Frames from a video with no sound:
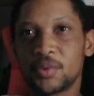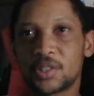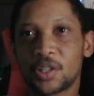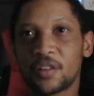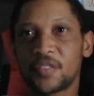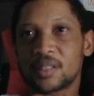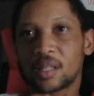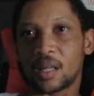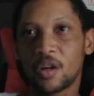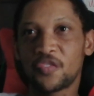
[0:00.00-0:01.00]
Reserve, is a
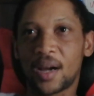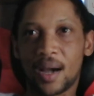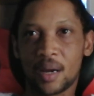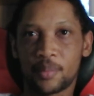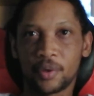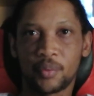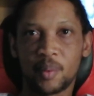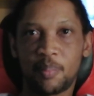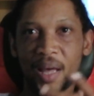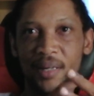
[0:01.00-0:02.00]
colorful hybrid
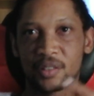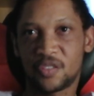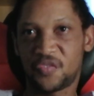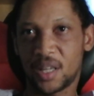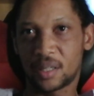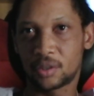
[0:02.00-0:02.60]
with balanced effects.